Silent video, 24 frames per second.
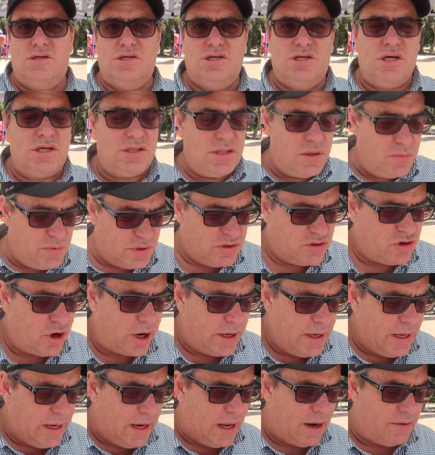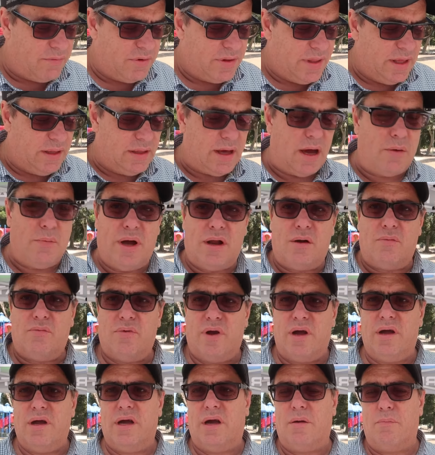Just it was trying to get everything done. We had a
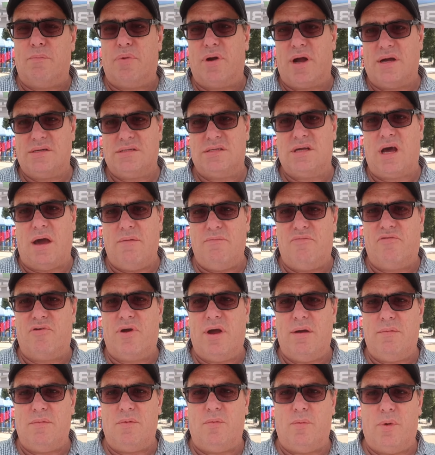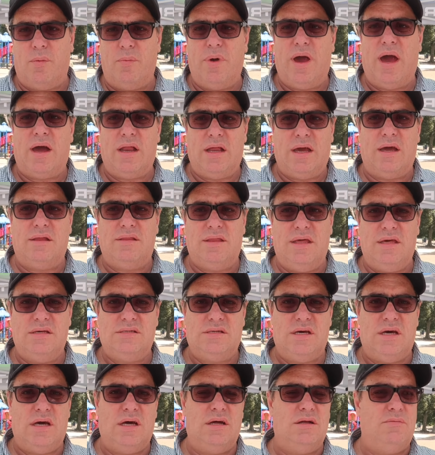really compressed time frame and when we had to get
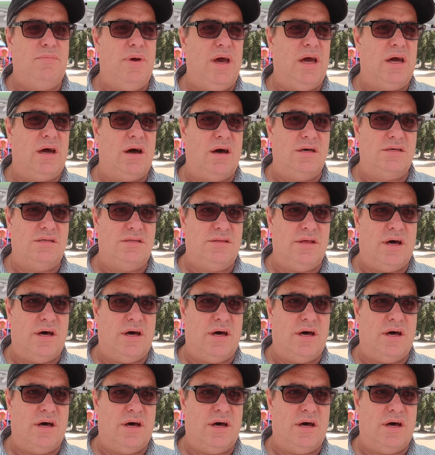these in because